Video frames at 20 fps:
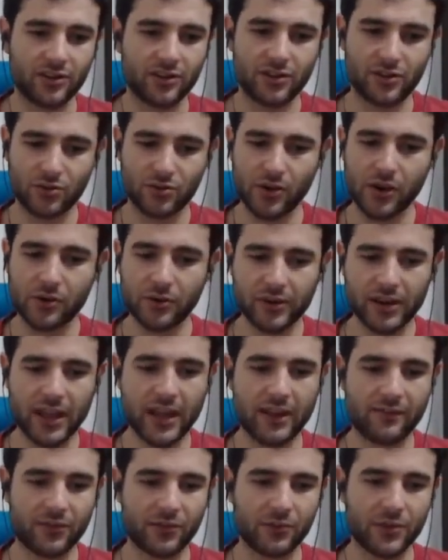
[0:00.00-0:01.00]
do I really
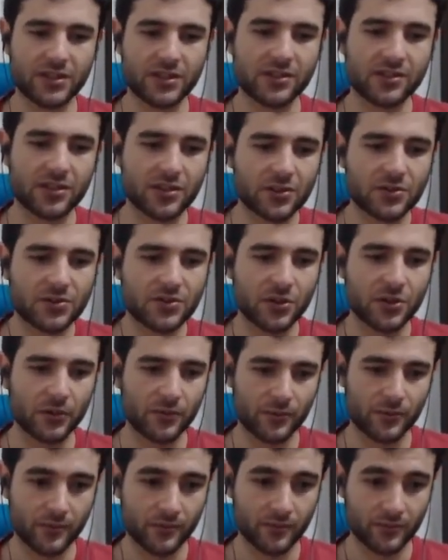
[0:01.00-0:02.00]
have any reason to do so,
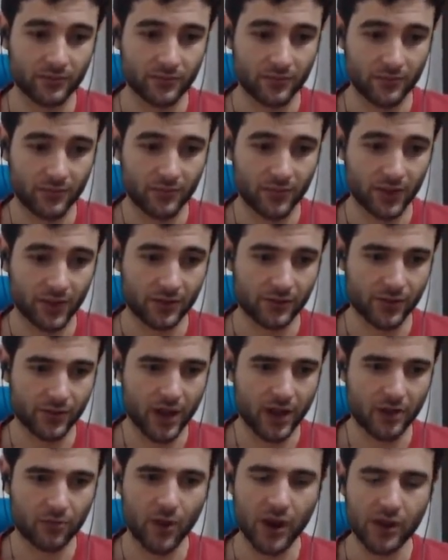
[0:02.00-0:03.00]

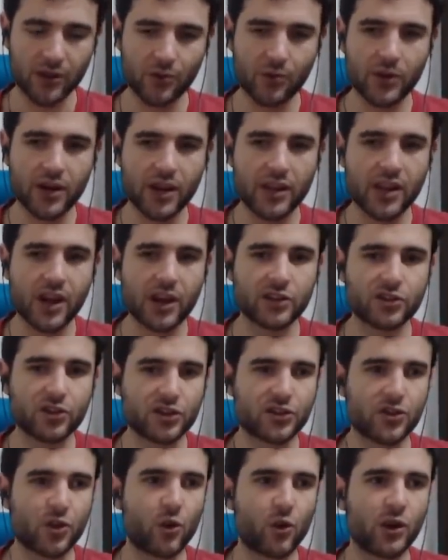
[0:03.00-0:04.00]
right? Why would I not
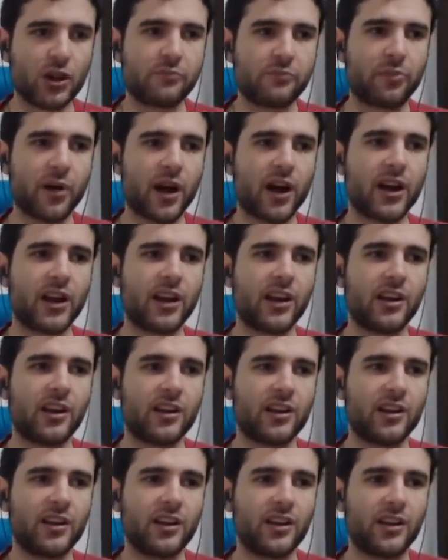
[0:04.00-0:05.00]
just only buy
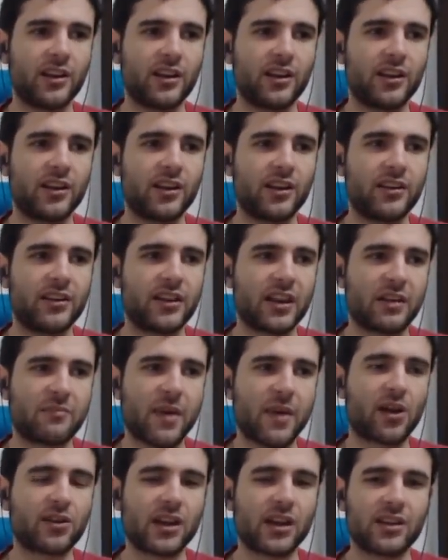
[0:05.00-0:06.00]
the
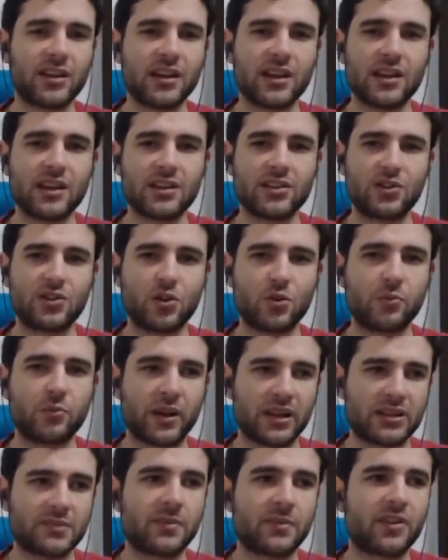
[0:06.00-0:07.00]
amount I need to
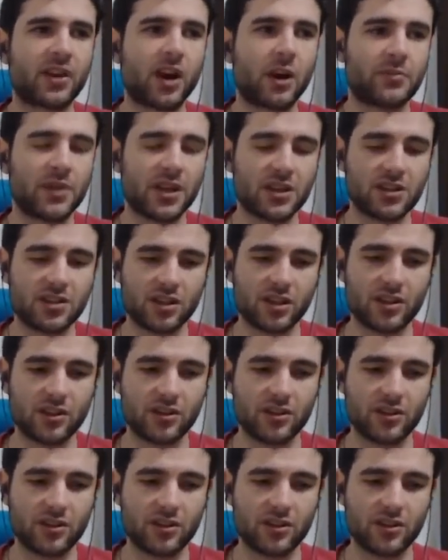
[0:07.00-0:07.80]
participate in the computation